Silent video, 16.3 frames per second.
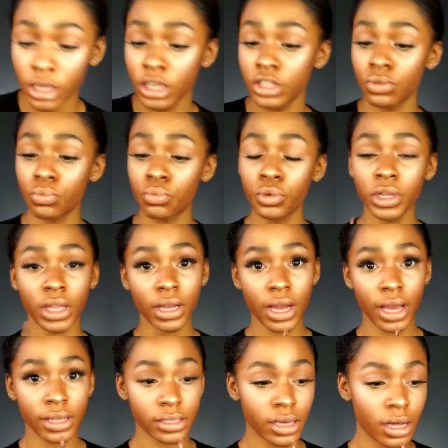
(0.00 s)
It is a really
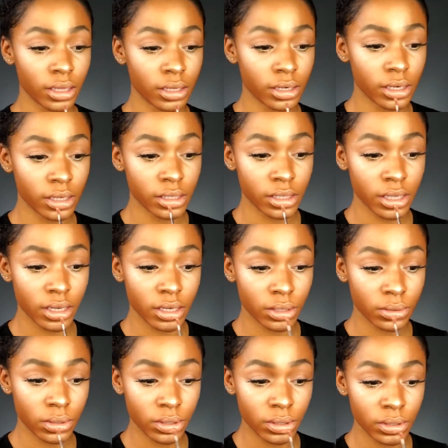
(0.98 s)
nice color. It's like a
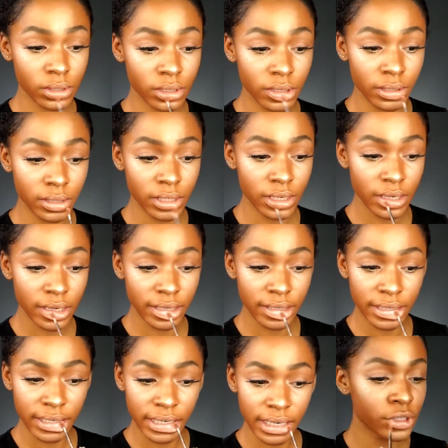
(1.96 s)
rose goldy
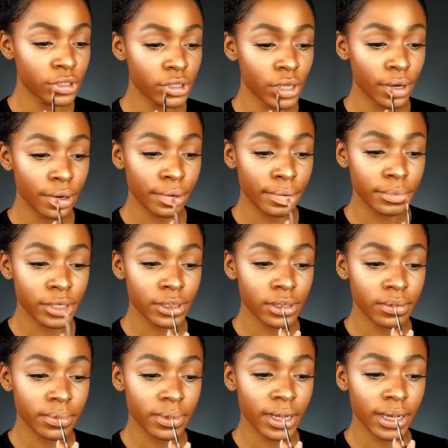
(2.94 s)
color. So I'm just
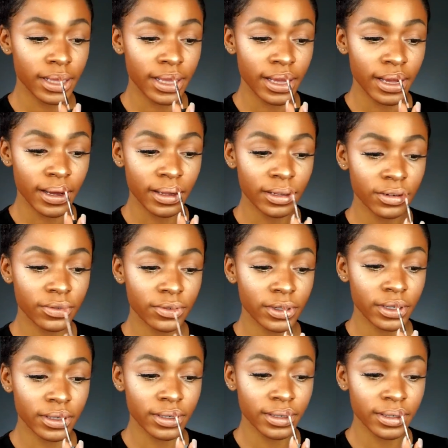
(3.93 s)
applying that all
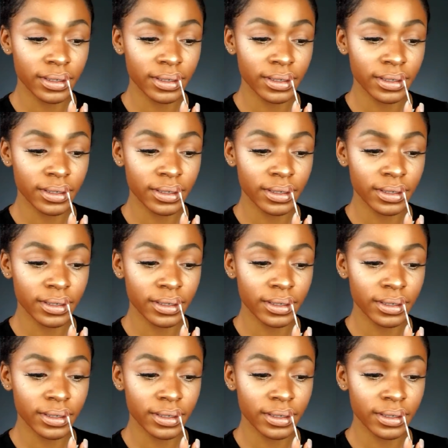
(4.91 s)
over.